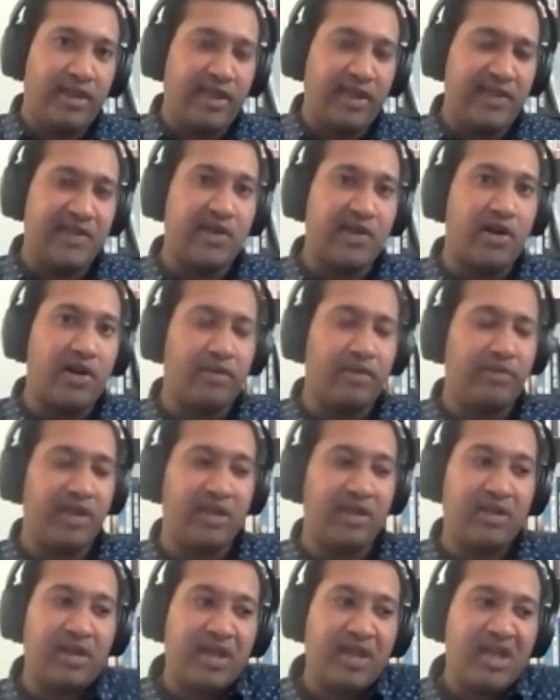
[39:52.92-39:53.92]
startup?
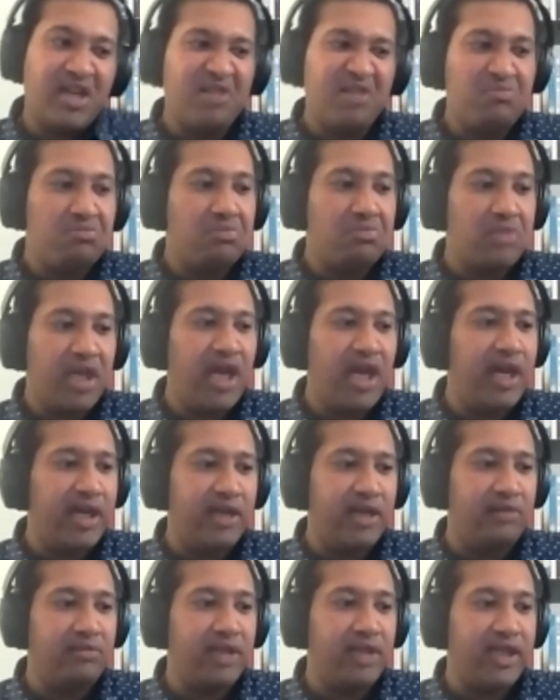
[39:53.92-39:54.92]
And
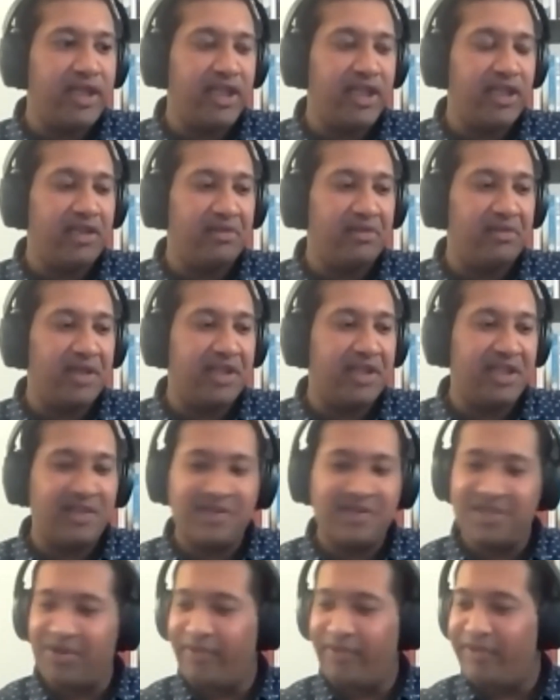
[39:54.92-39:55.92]
yeah, I think
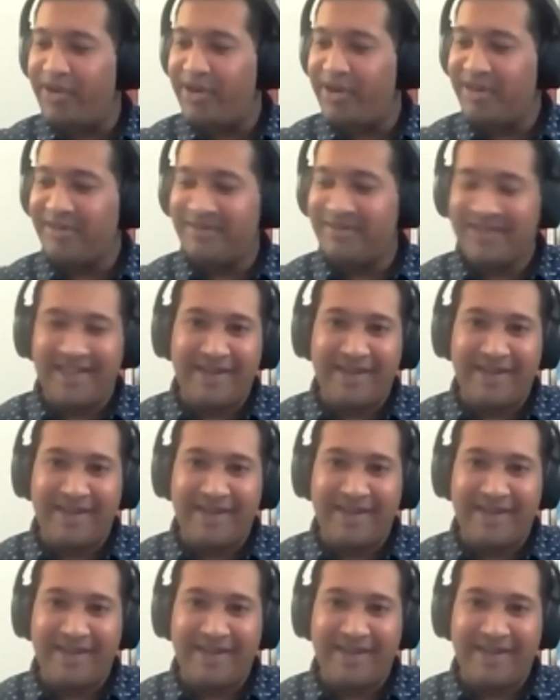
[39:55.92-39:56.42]
so far,